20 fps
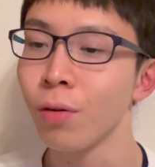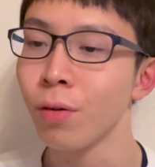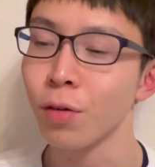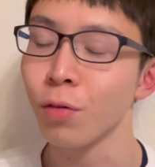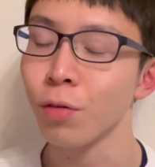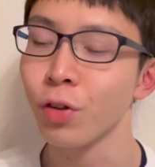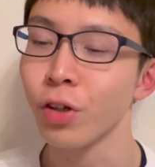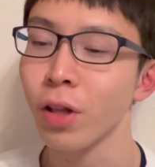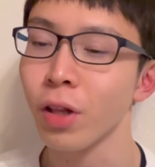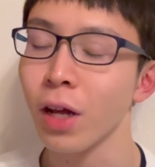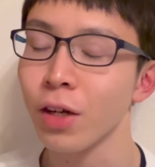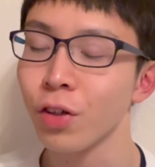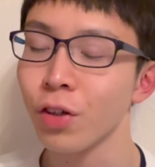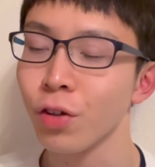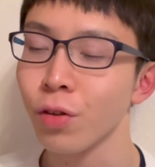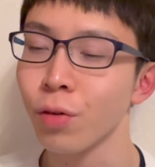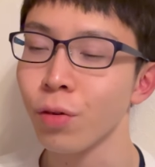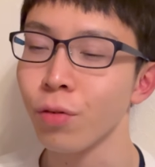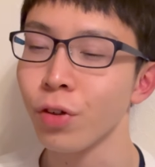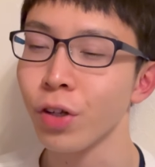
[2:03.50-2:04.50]

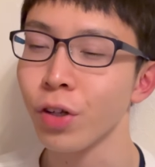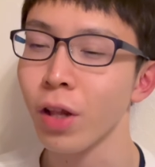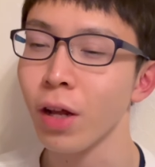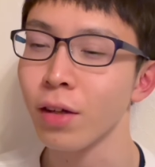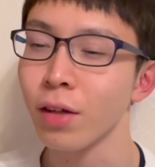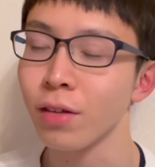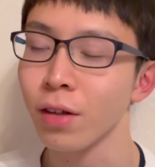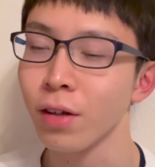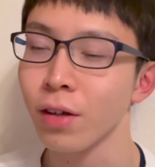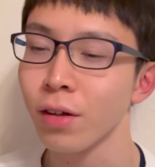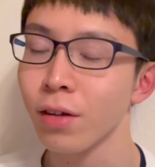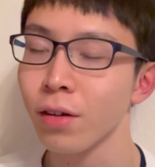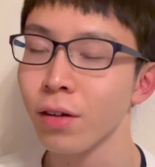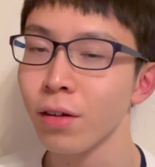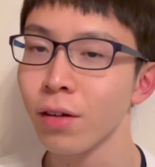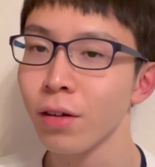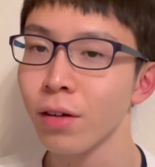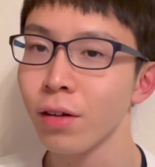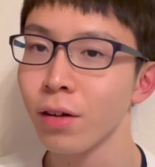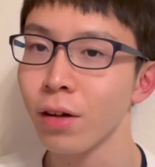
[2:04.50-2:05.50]
socializing
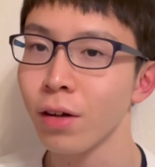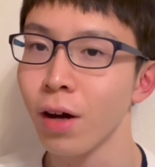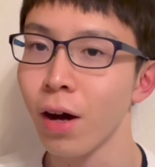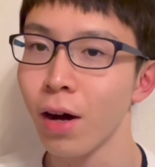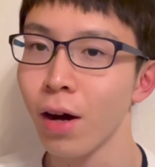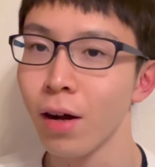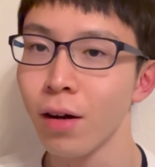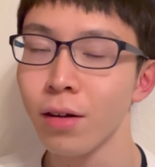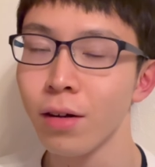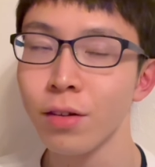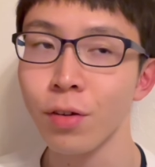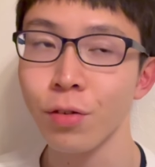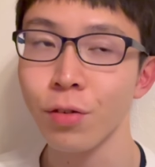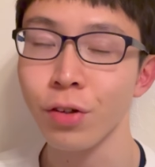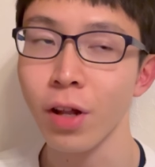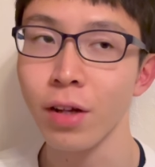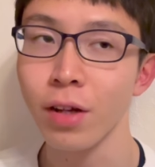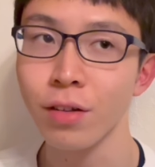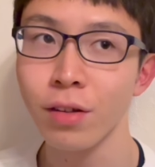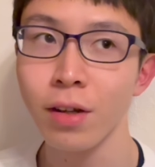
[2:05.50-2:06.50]

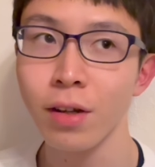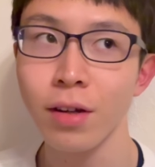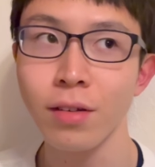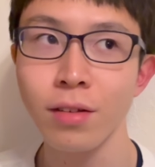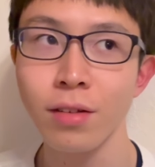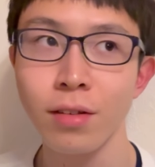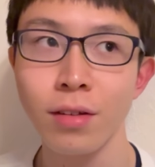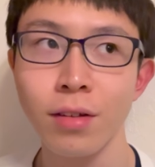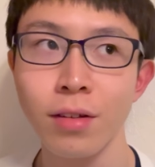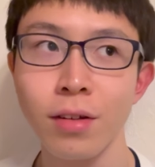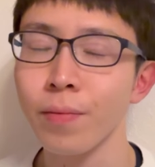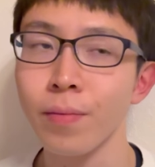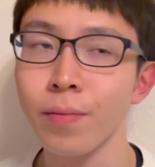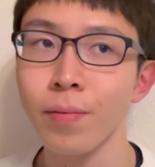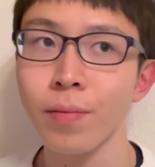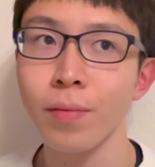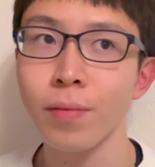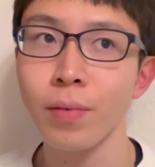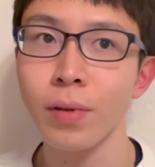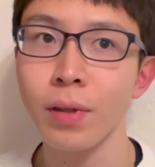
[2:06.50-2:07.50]
is,
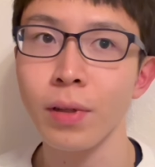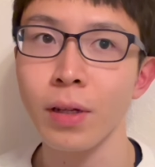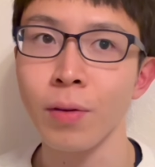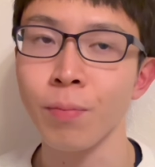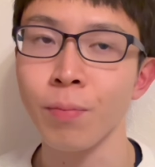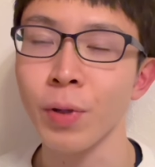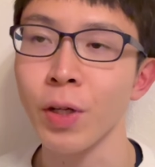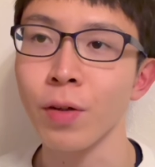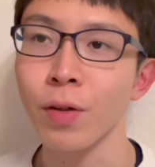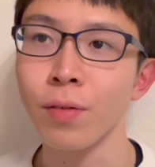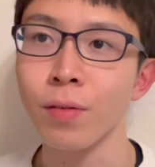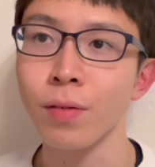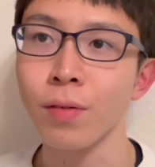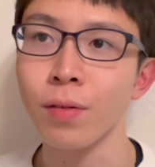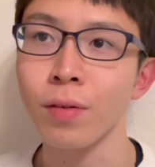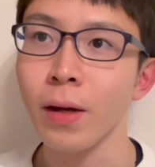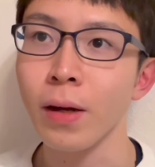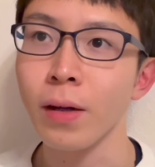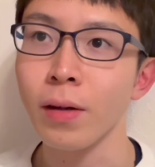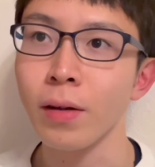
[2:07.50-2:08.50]

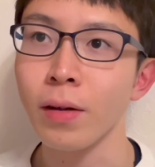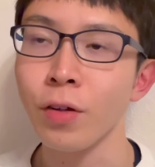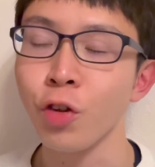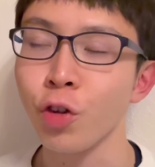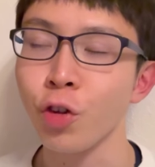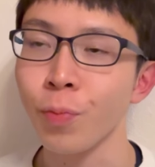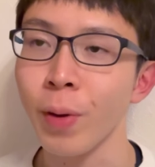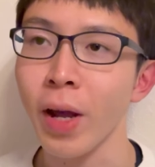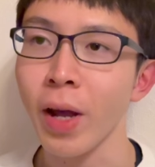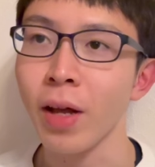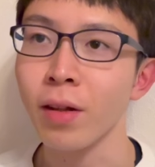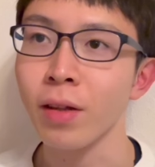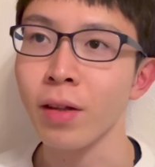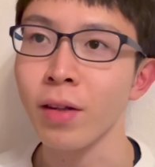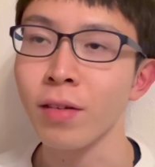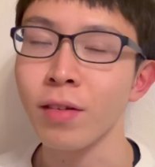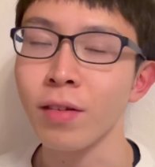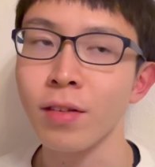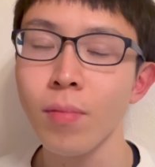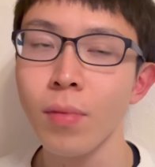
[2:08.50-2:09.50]
because in Japan
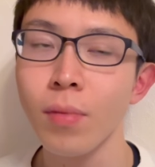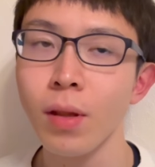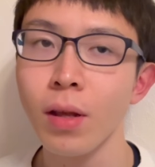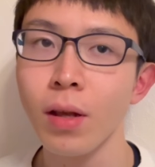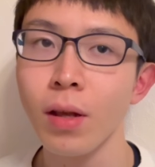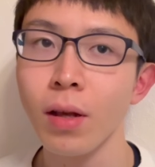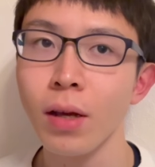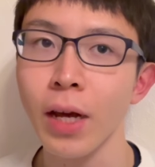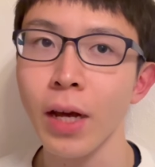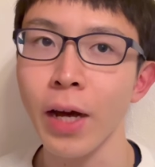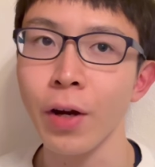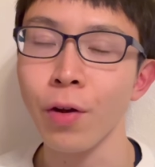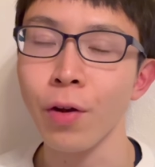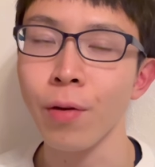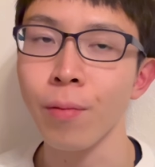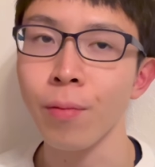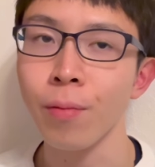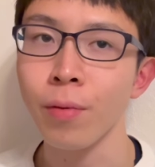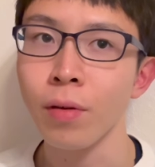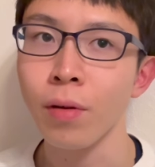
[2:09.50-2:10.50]
it's kind
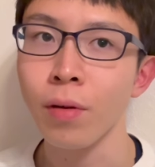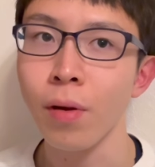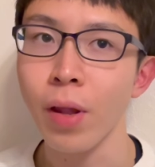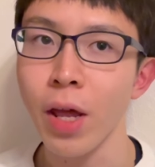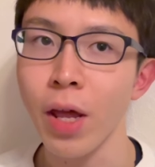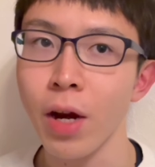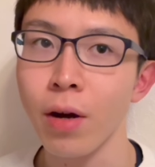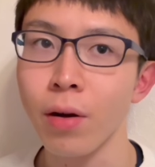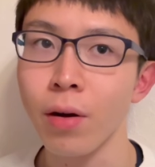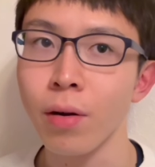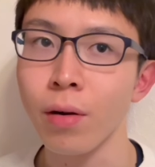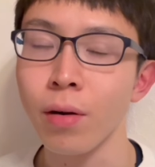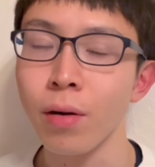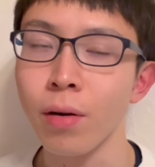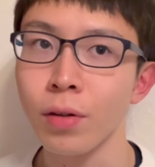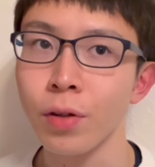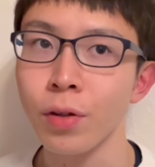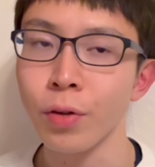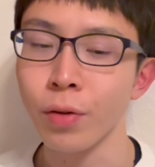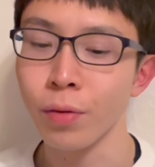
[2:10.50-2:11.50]
of rare
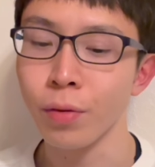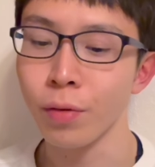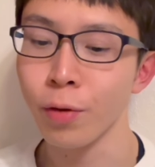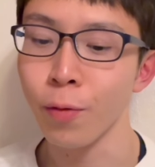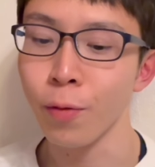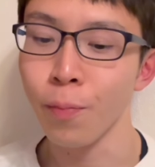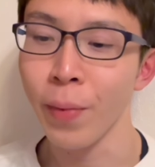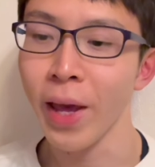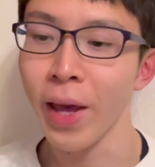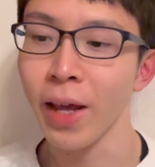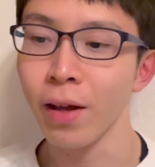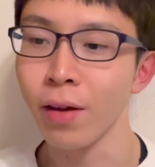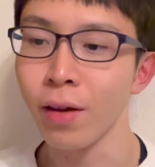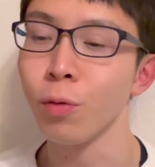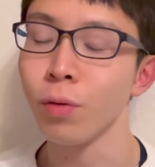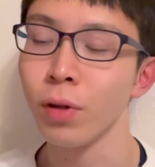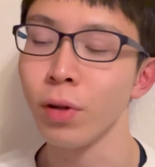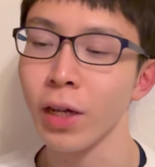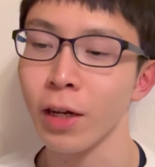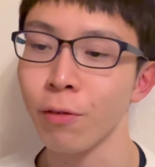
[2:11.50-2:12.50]
to make
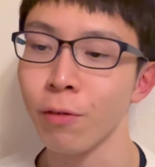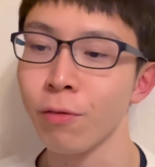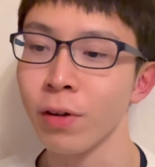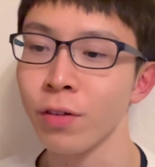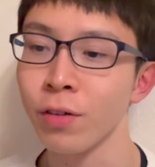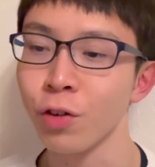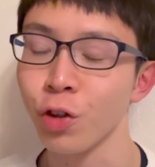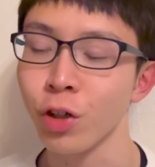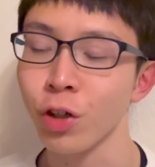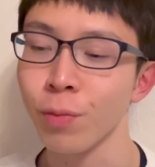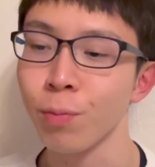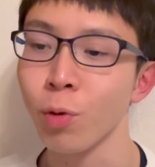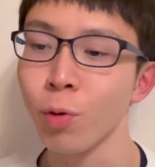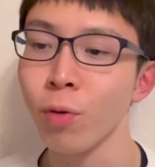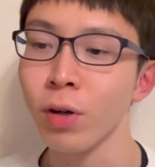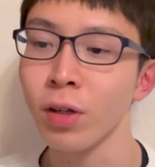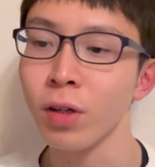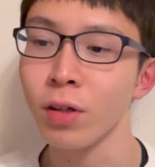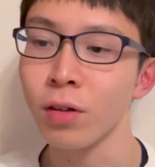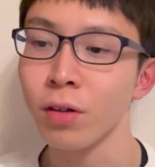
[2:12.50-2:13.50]
like friendship
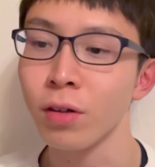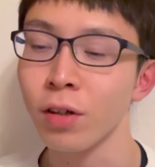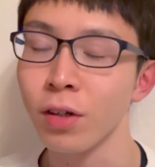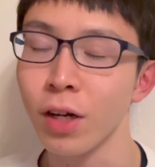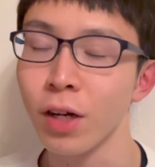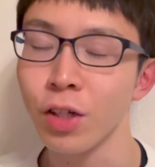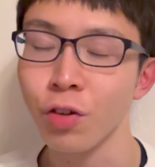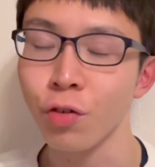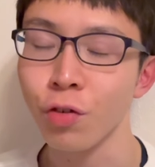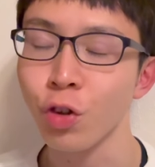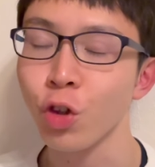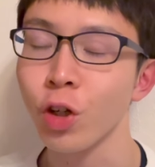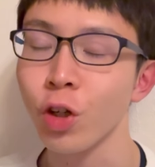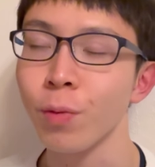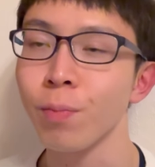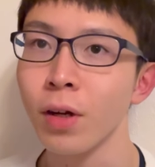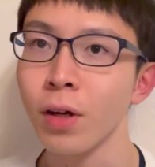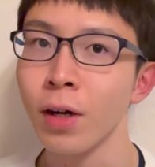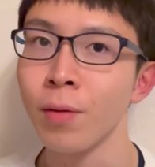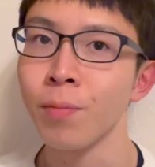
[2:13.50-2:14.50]
or
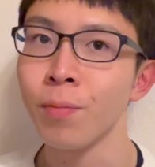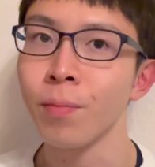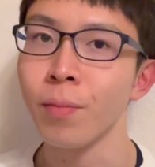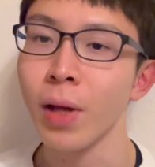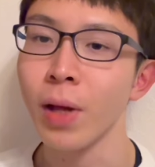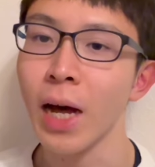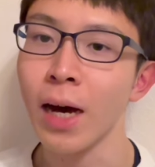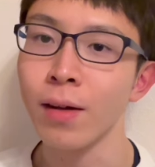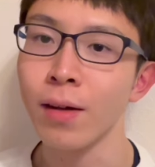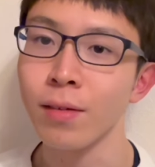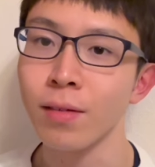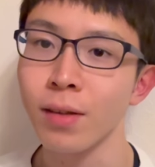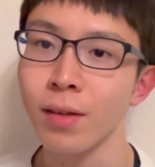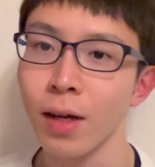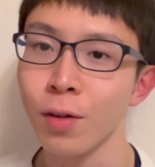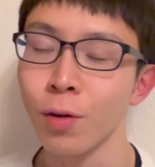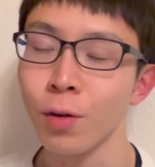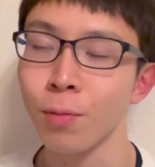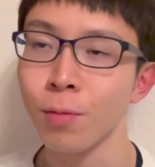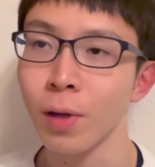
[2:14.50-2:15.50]
relationship
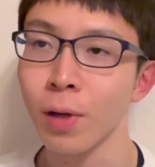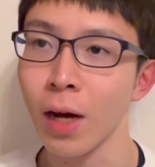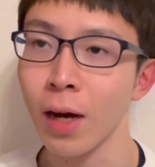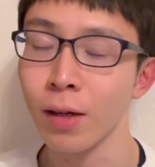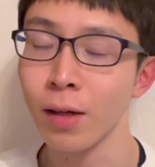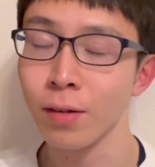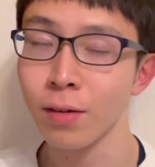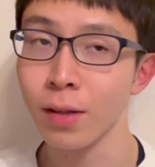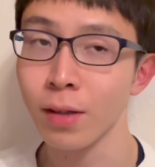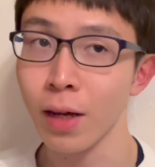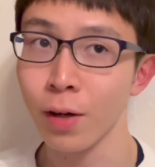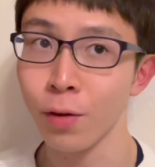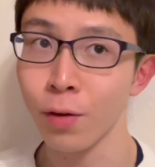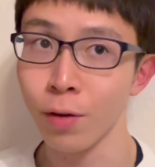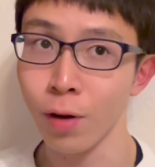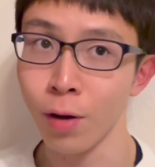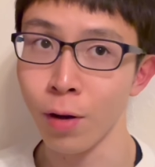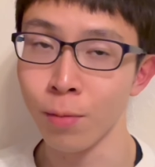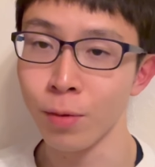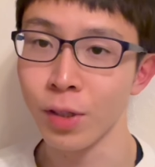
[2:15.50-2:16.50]
outside
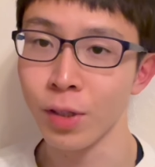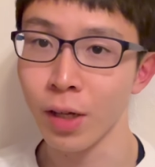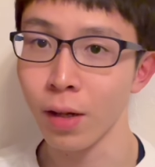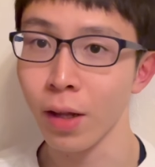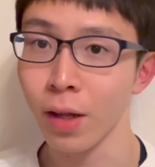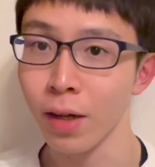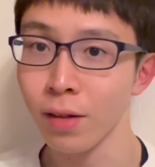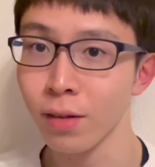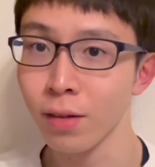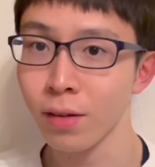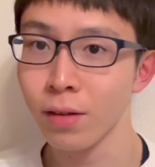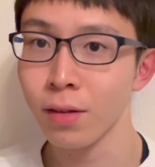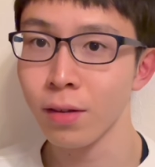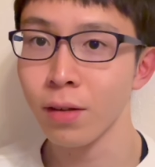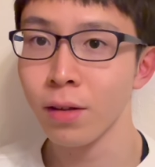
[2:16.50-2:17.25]
of their race,